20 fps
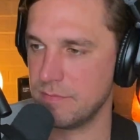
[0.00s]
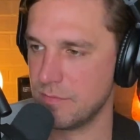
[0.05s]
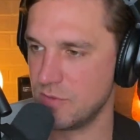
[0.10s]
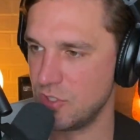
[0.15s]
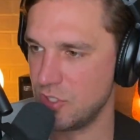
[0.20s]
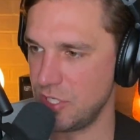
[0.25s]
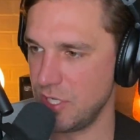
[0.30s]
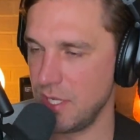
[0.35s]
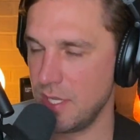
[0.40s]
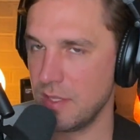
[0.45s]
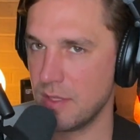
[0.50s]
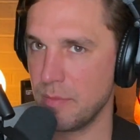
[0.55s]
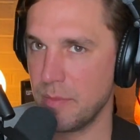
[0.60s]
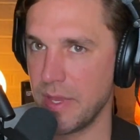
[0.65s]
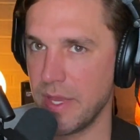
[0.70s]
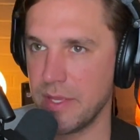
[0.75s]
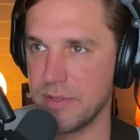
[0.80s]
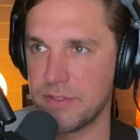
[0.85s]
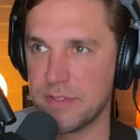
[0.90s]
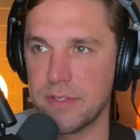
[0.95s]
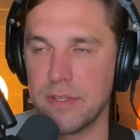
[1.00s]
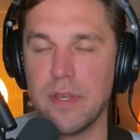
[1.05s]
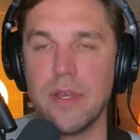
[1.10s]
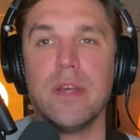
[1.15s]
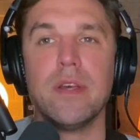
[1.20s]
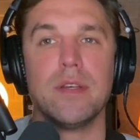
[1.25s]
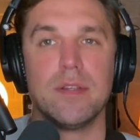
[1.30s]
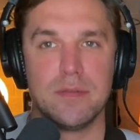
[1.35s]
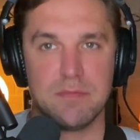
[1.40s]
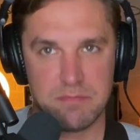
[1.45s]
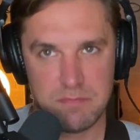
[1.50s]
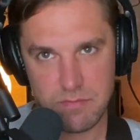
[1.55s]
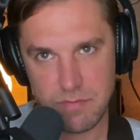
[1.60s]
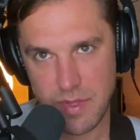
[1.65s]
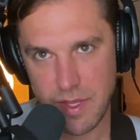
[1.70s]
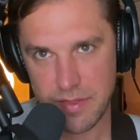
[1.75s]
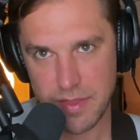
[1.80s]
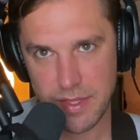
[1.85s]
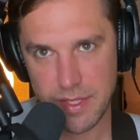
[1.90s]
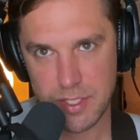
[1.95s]
G in the bass.
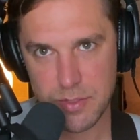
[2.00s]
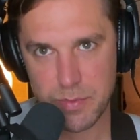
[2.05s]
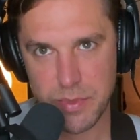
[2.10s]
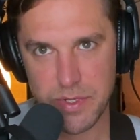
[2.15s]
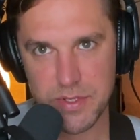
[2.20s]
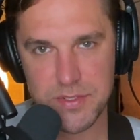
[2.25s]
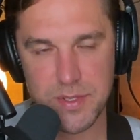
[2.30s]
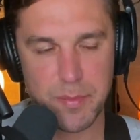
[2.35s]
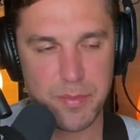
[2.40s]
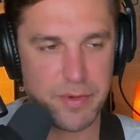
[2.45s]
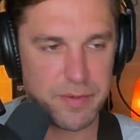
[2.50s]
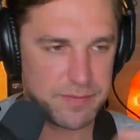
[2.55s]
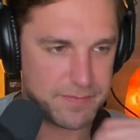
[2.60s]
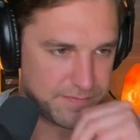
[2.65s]
I think that's pretty simple.